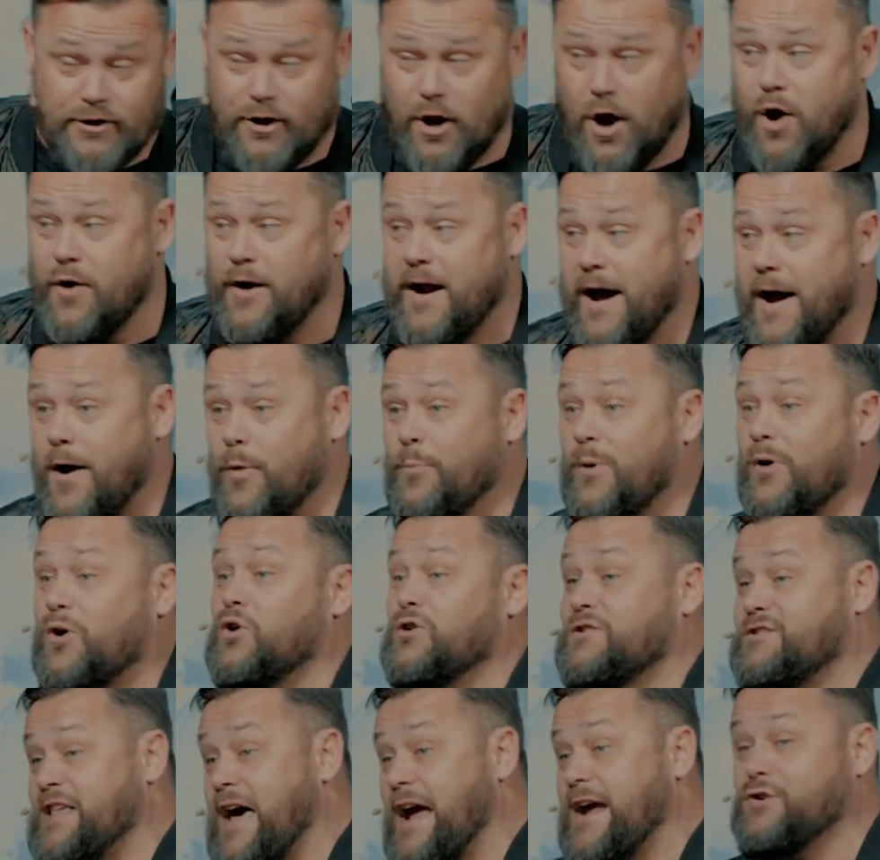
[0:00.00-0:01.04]
to go now
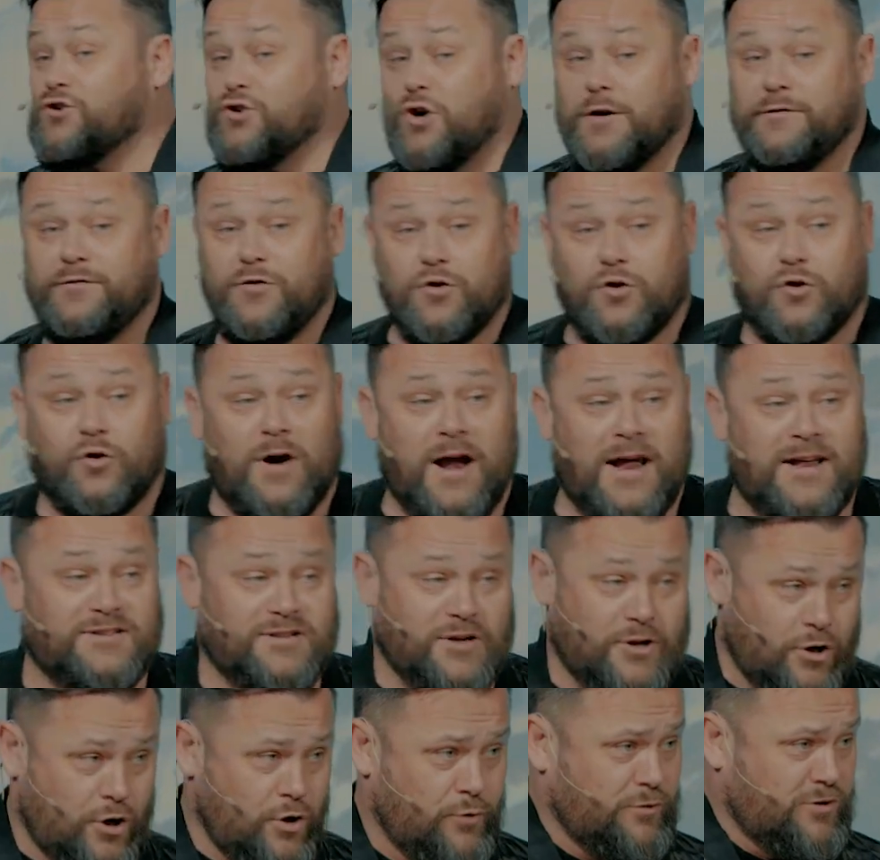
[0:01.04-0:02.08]
because they drove you
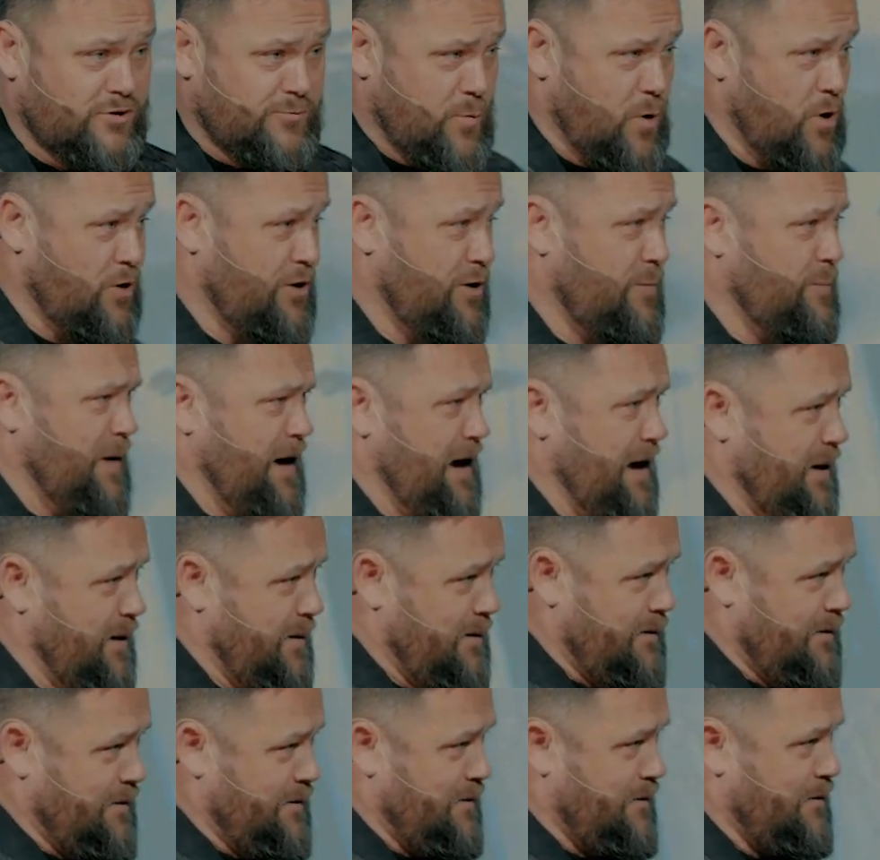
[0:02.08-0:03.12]
crazy and you responded bad.
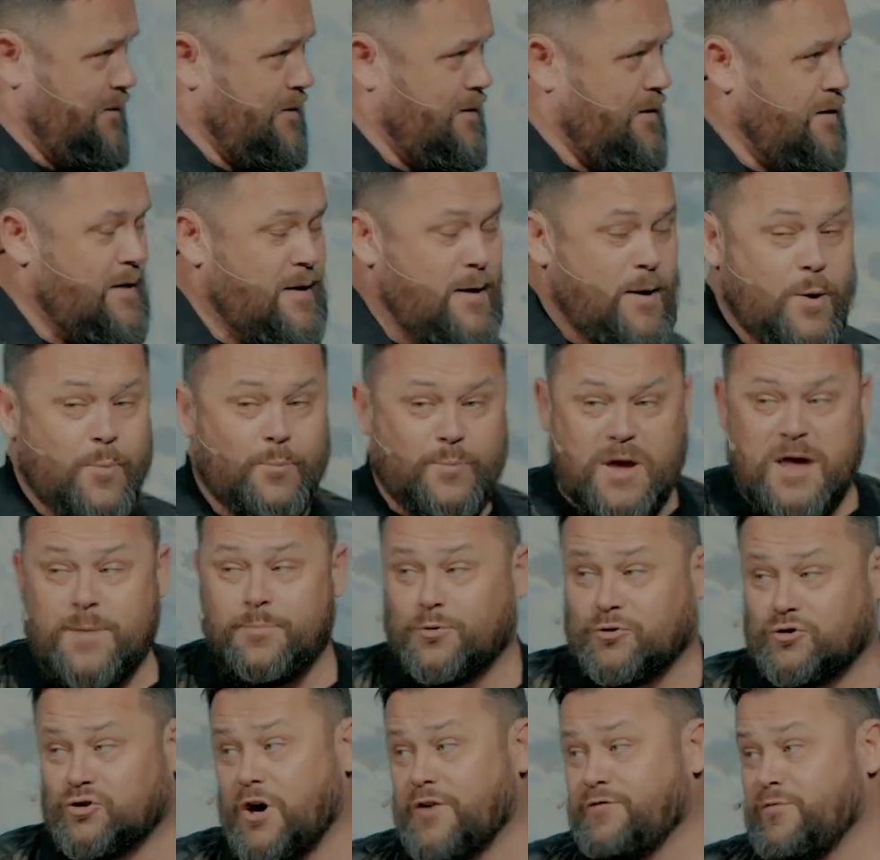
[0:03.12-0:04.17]

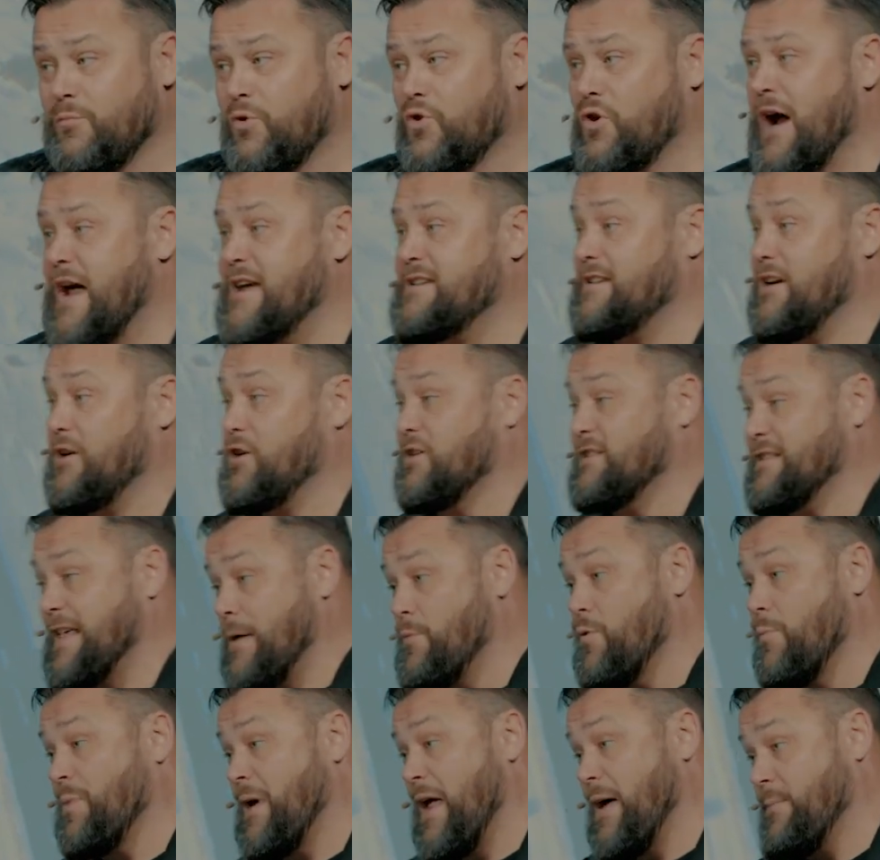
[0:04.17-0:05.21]
people drove him crazy because
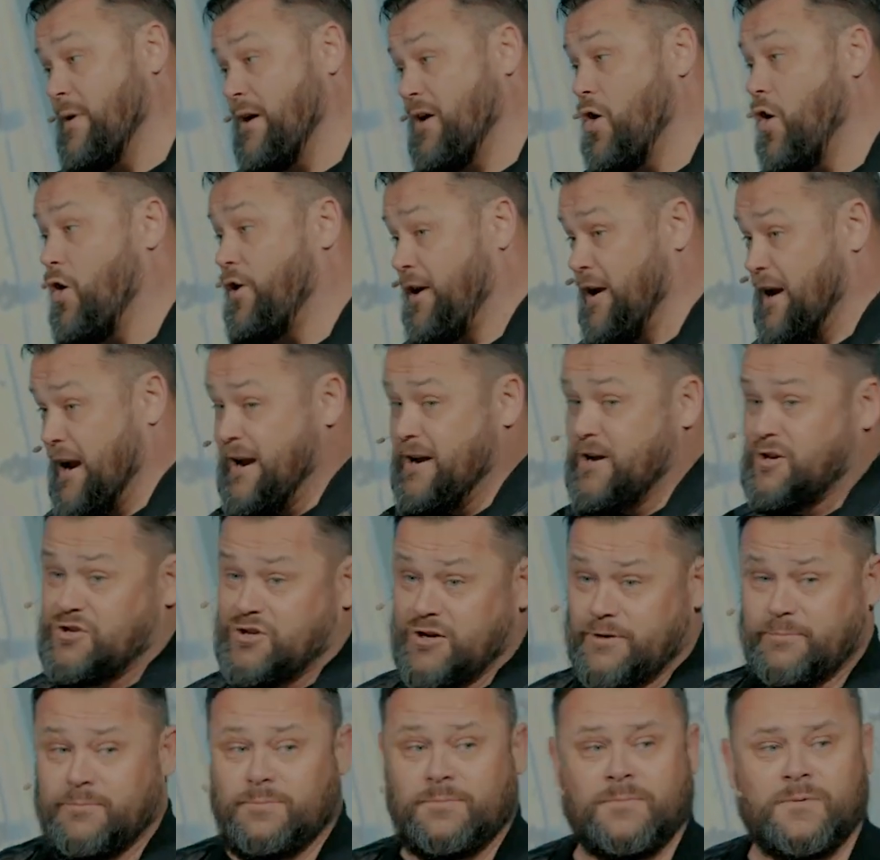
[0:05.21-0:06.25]
they were blaming God and
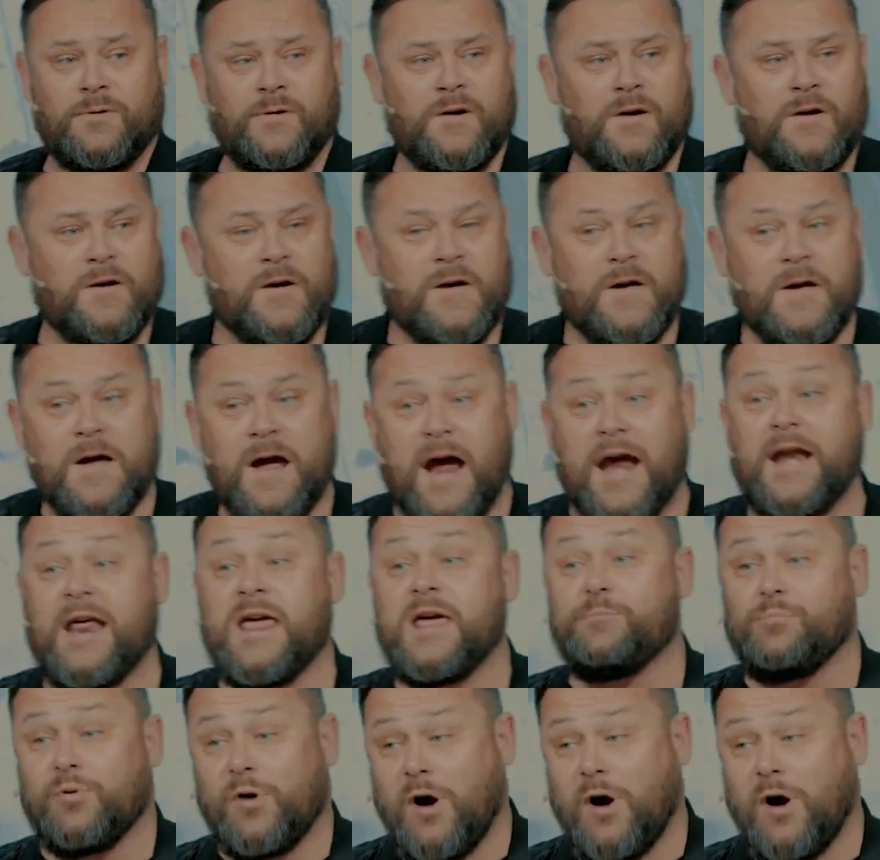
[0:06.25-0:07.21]
leadership. And he